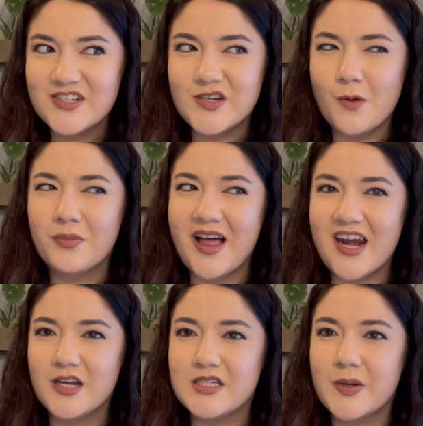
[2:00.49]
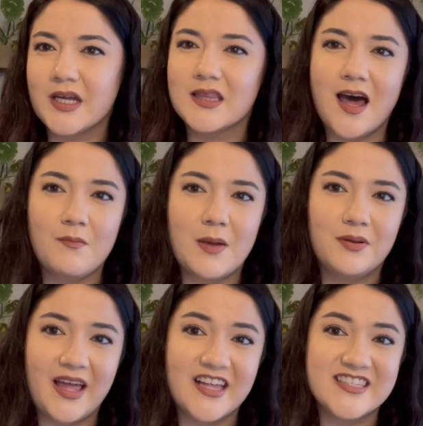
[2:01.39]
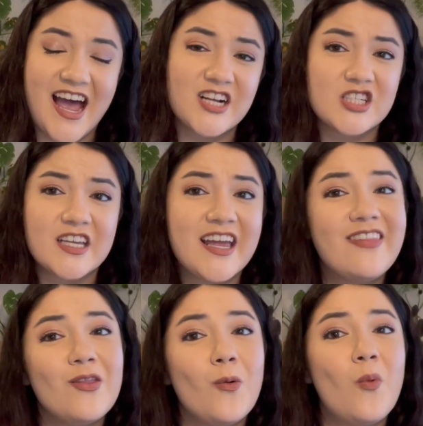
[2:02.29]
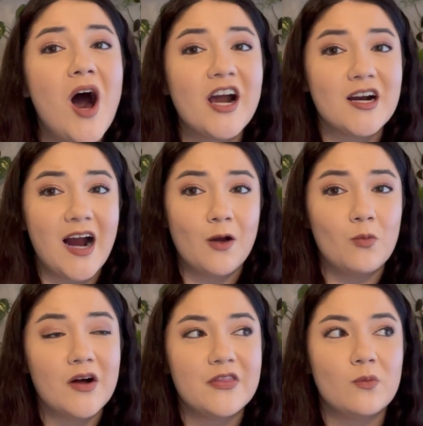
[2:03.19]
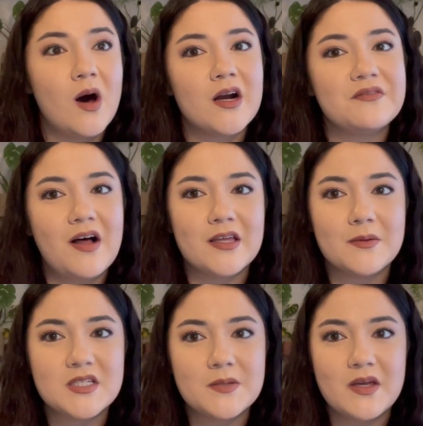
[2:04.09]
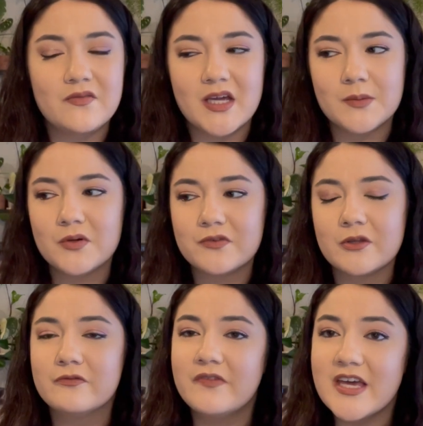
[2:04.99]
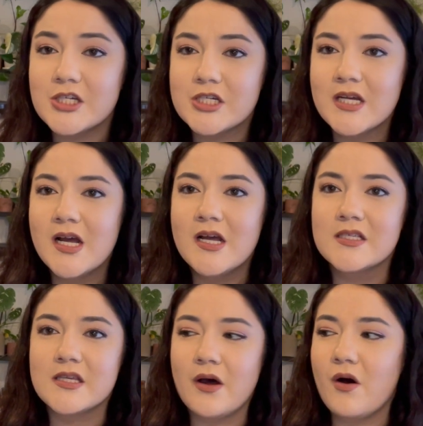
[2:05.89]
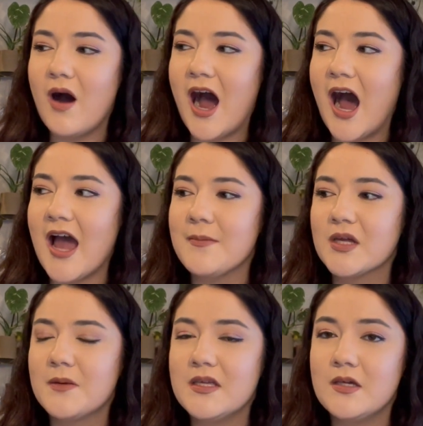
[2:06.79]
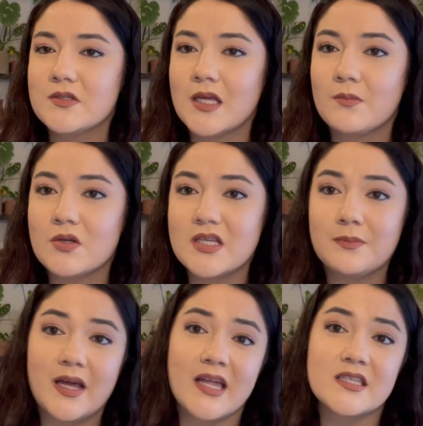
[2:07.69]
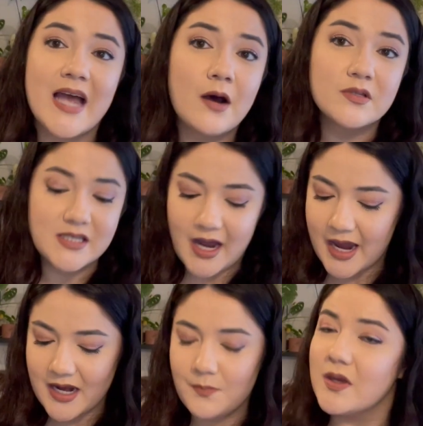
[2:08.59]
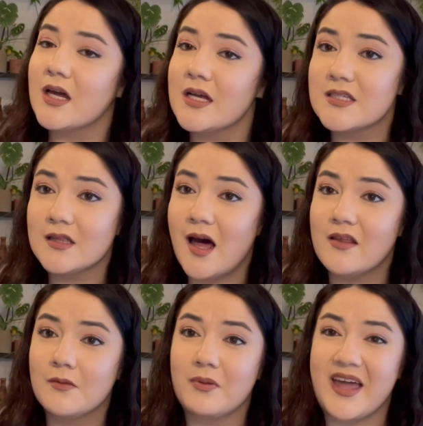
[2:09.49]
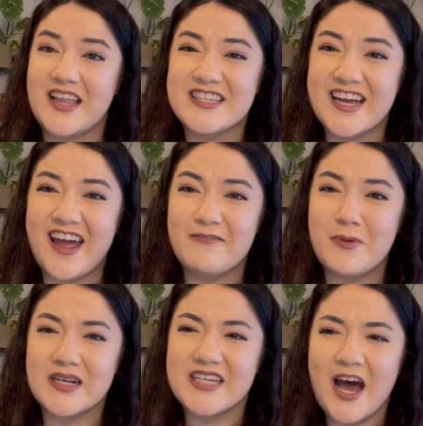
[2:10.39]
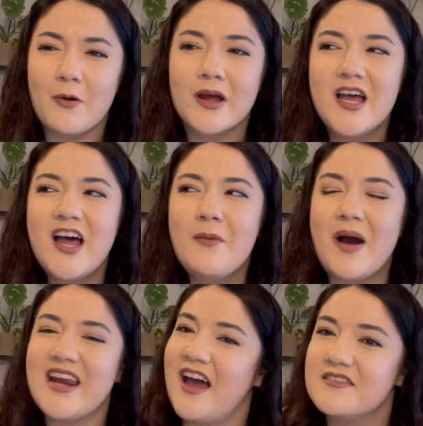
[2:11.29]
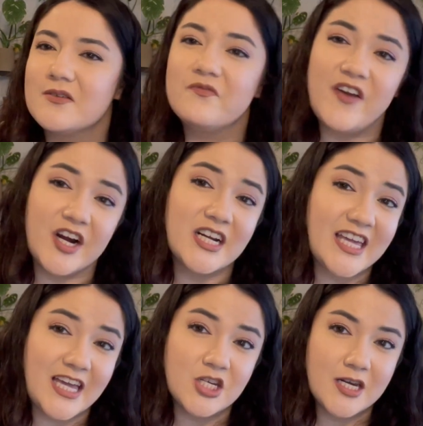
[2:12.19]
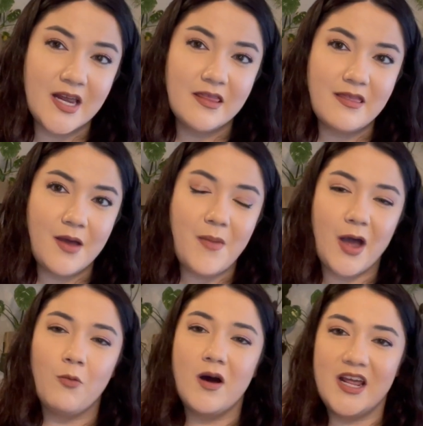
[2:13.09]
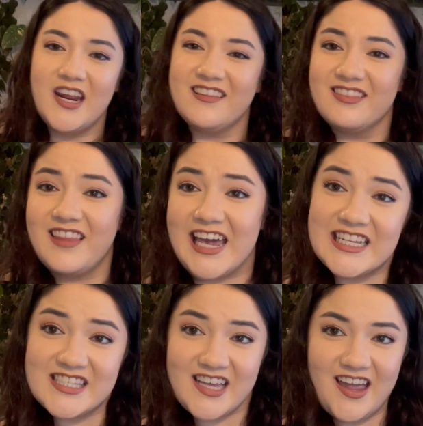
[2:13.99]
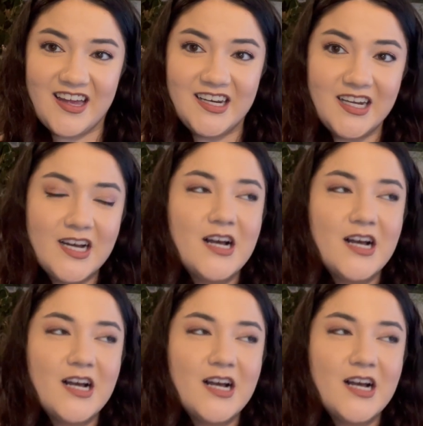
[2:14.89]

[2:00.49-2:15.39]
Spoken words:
don't plan on doing a lot of my plants actually in the water. I want the water volume to be available for the fish. So I'm gonna be using mostly plants outside, and because a lot of the plants I have picked out might have some variegation in them, I wanted a light sand